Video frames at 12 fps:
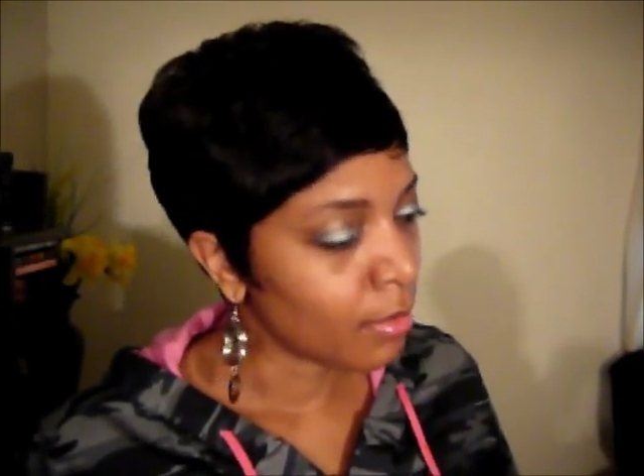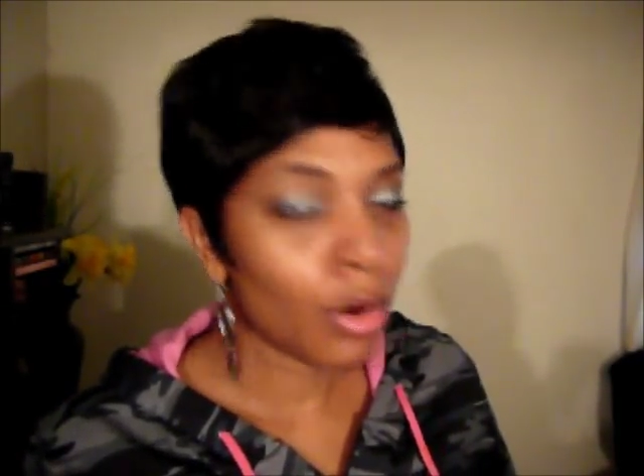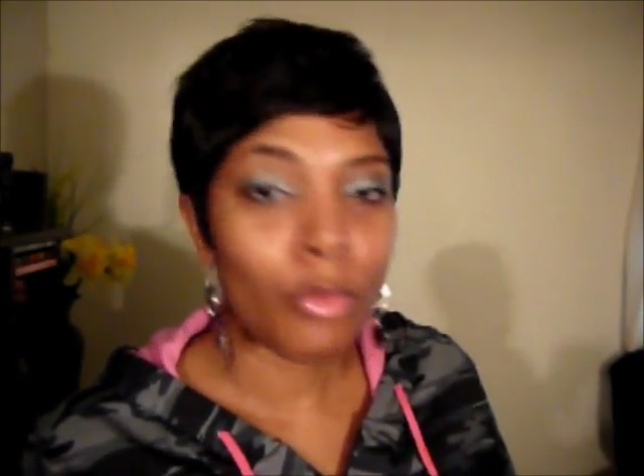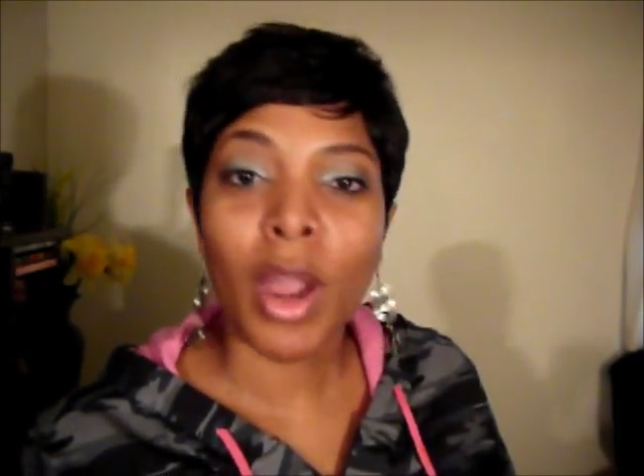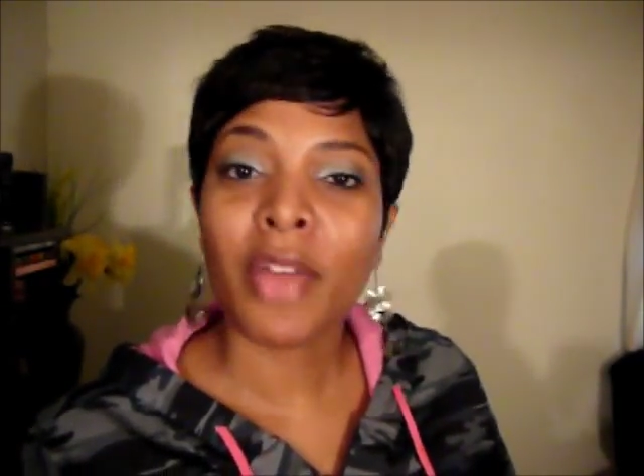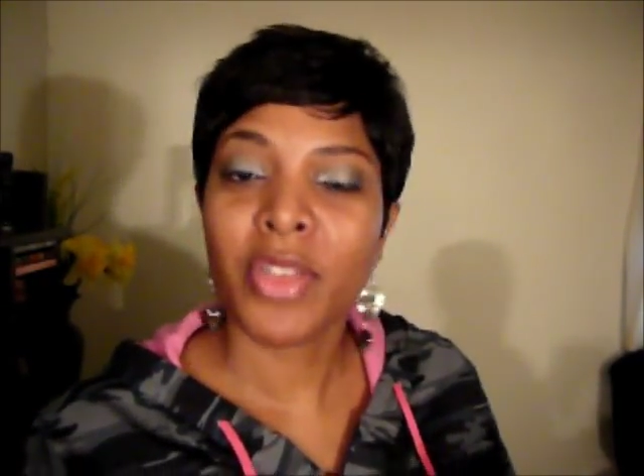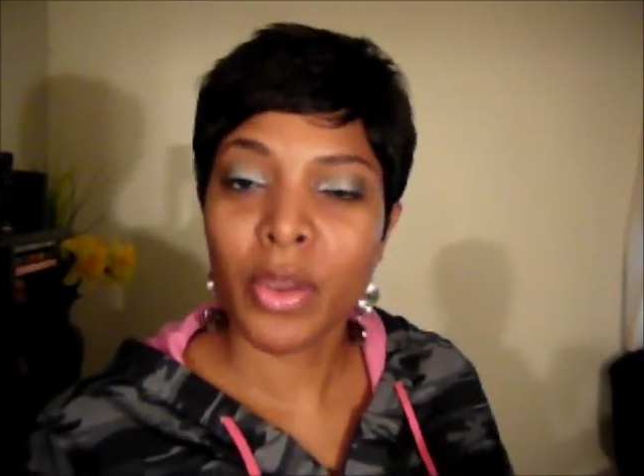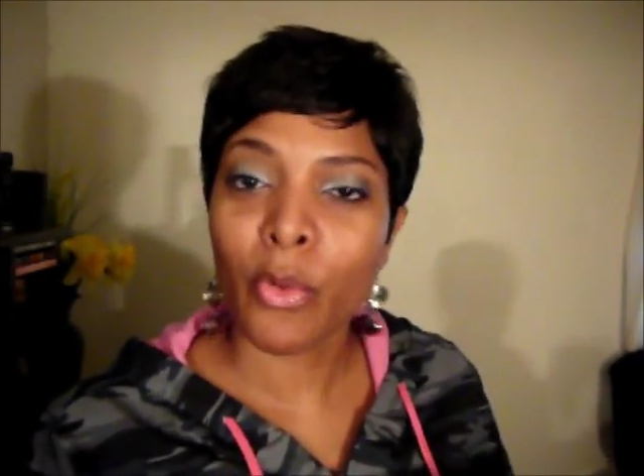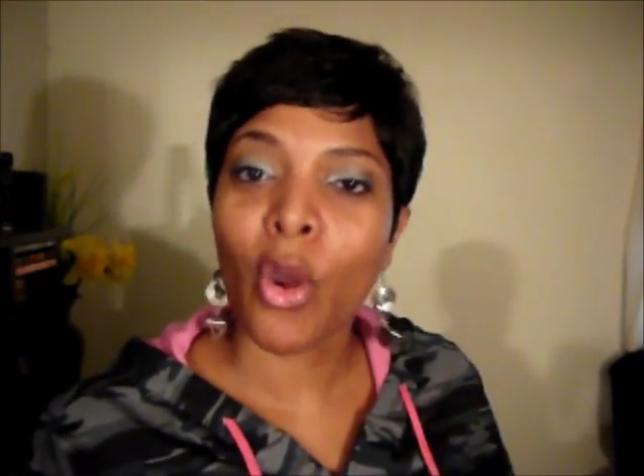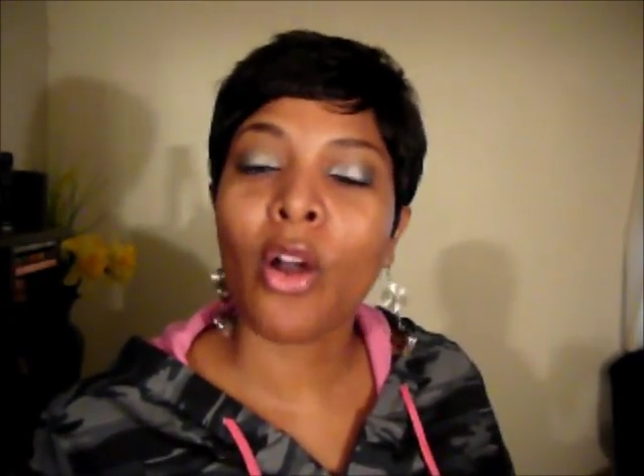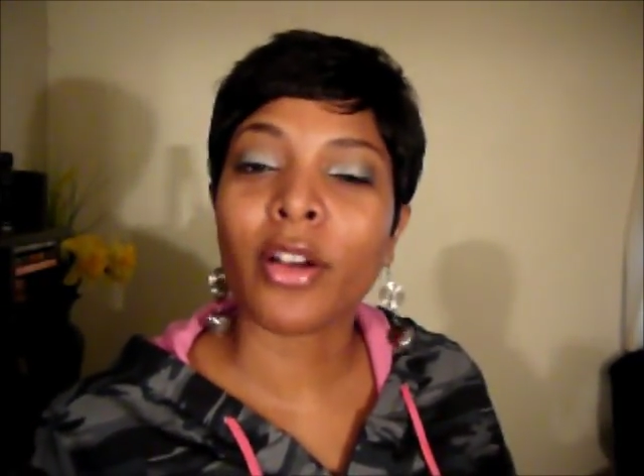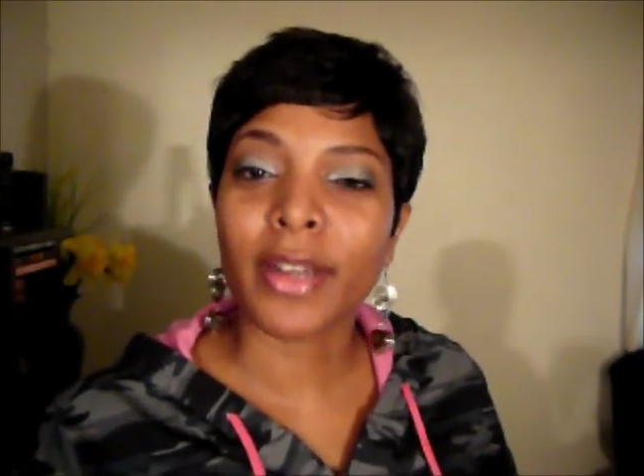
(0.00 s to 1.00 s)
Well, I think
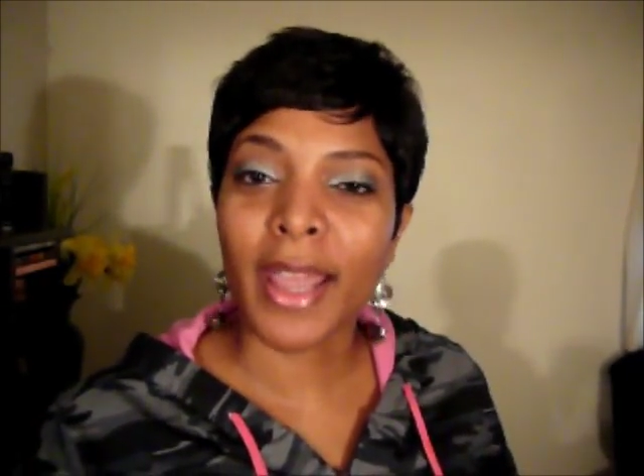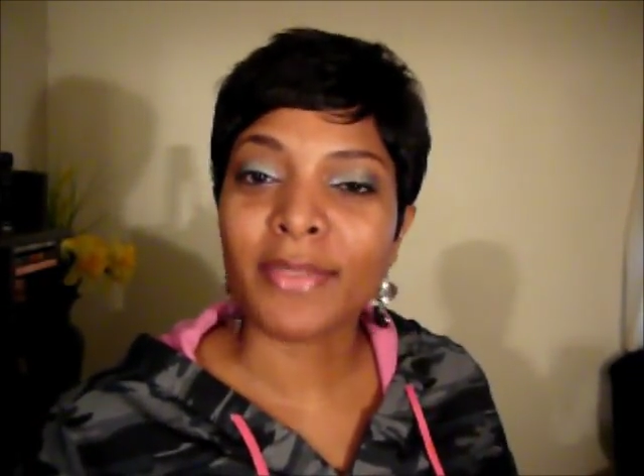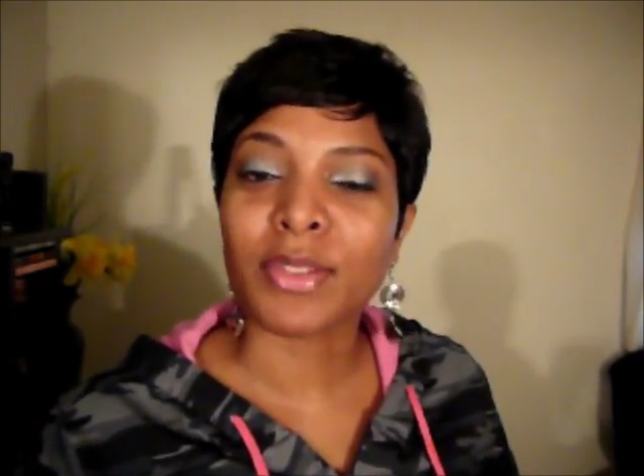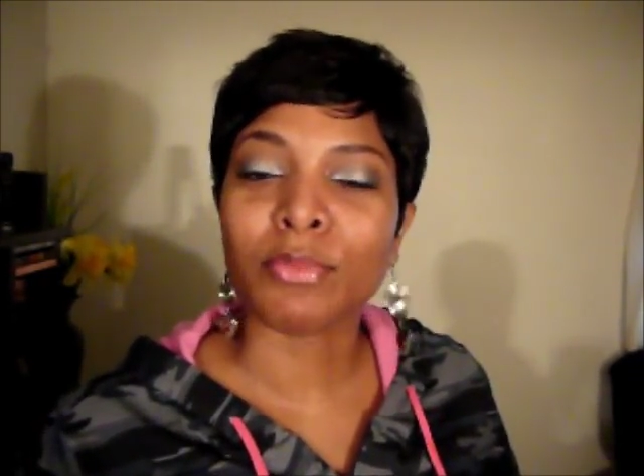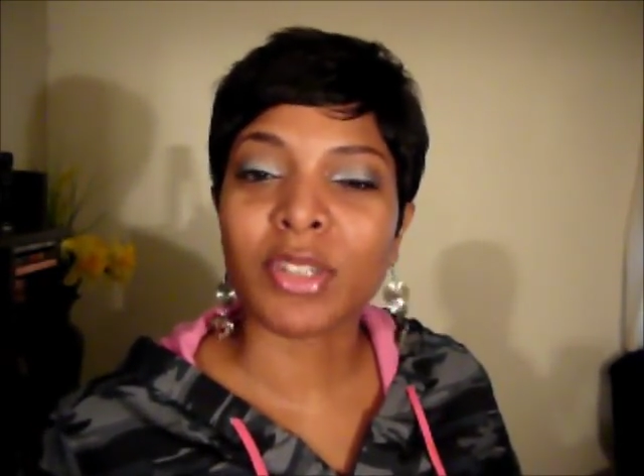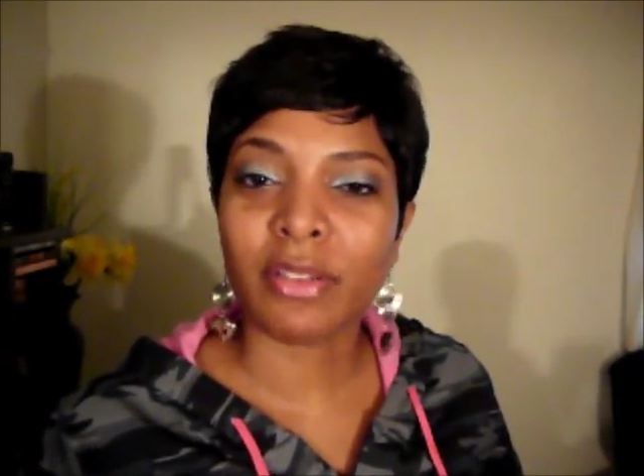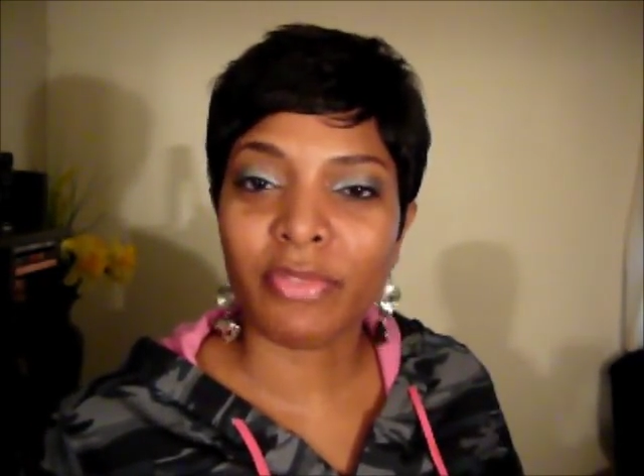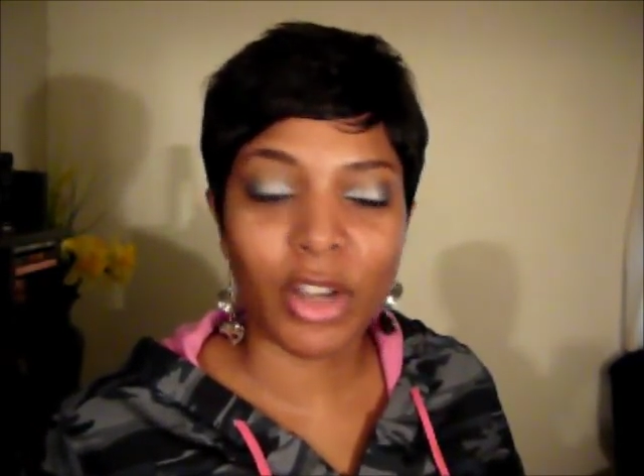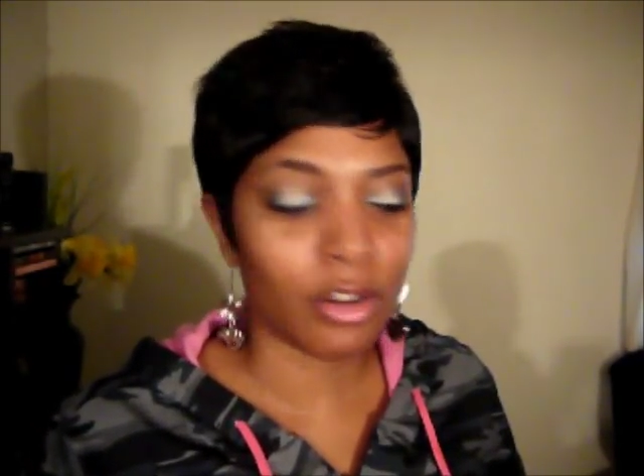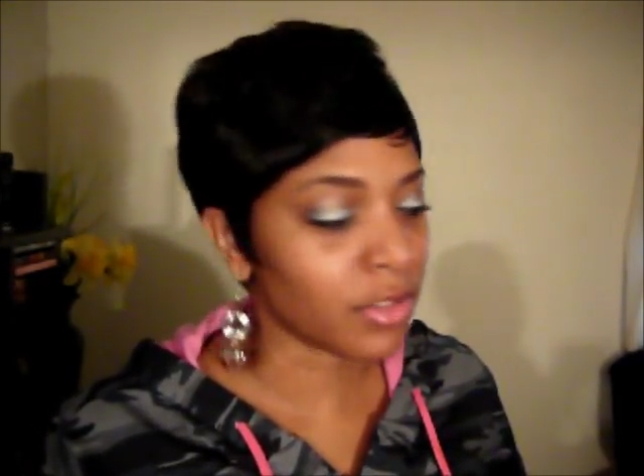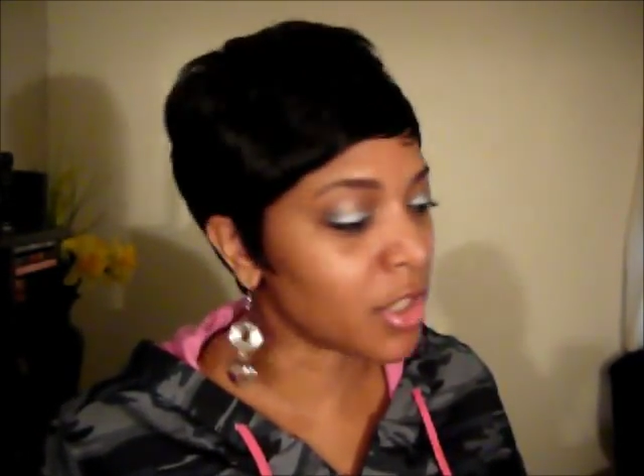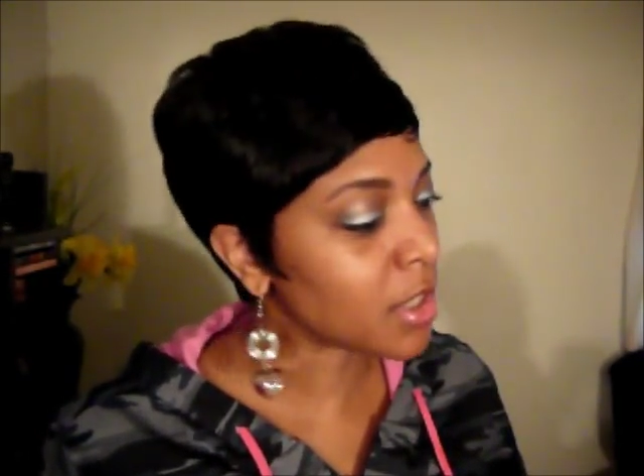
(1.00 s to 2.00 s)
we're all going to have some
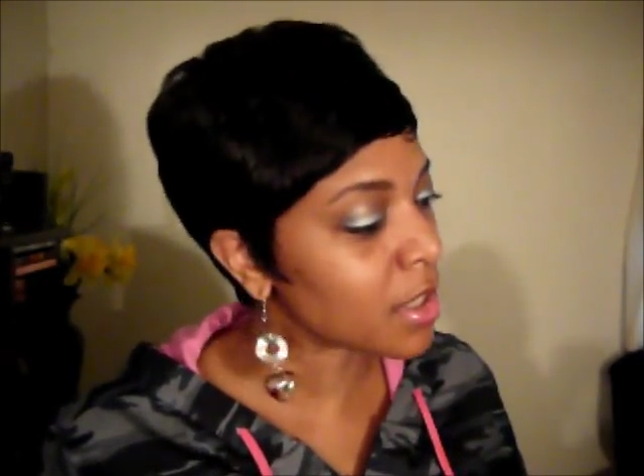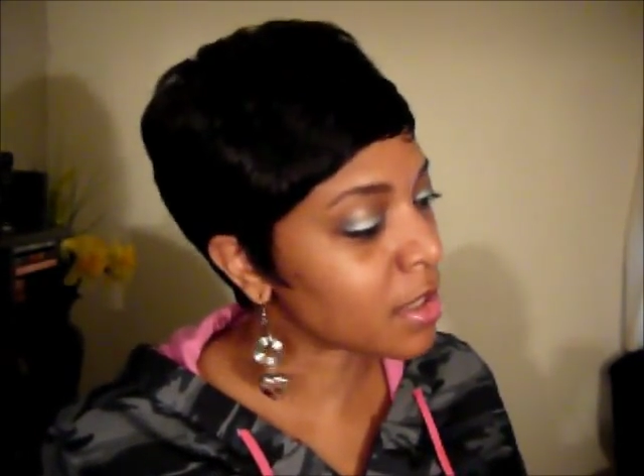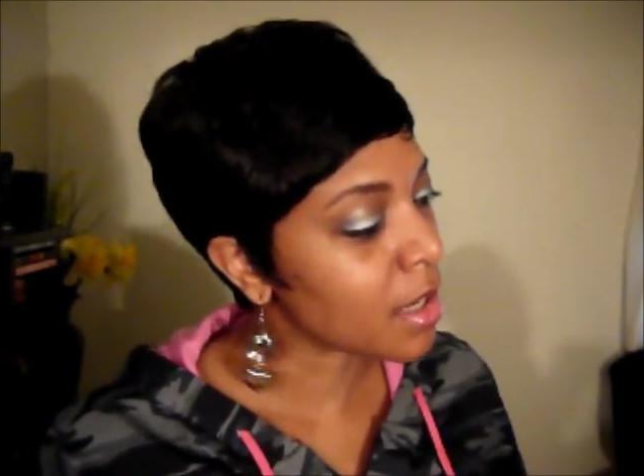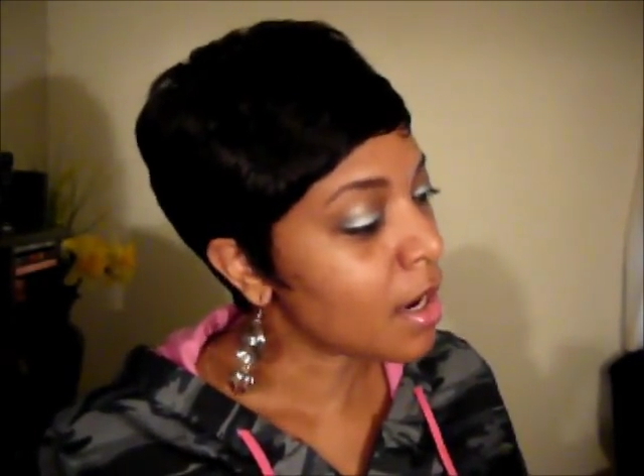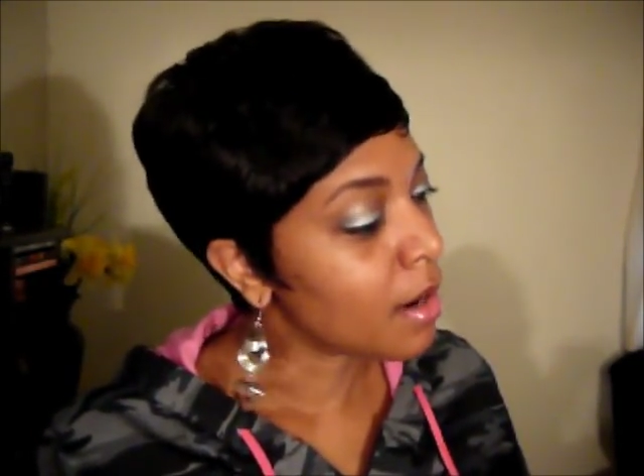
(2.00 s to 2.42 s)
difficulties, as